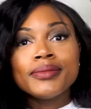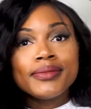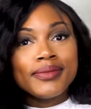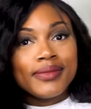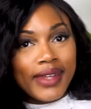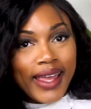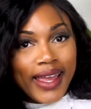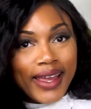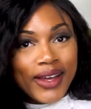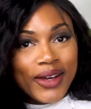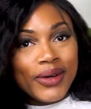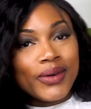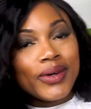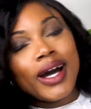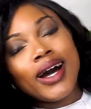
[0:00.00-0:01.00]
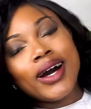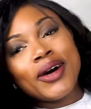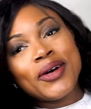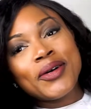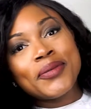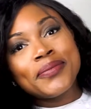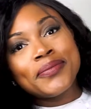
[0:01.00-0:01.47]

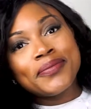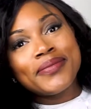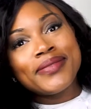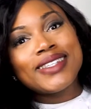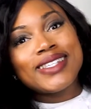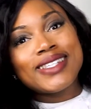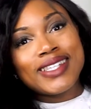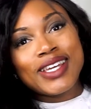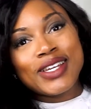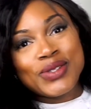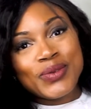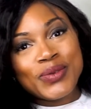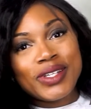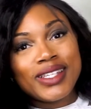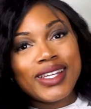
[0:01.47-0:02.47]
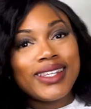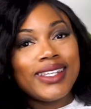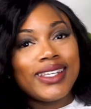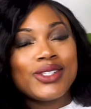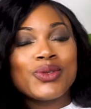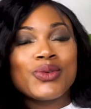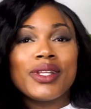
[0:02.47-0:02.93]
Now, this next one I
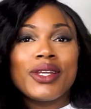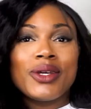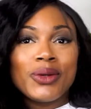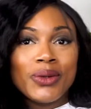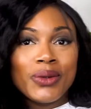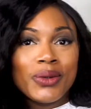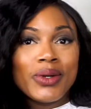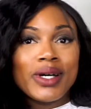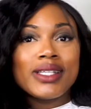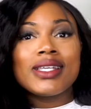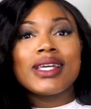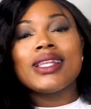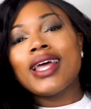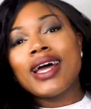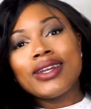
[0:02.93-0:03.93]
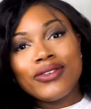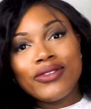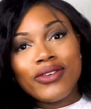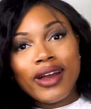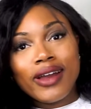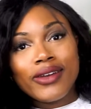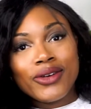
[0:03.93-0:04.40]
think is really cool. I say light a
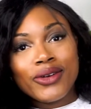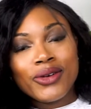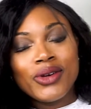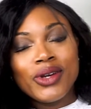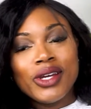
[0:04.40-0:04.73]
fire.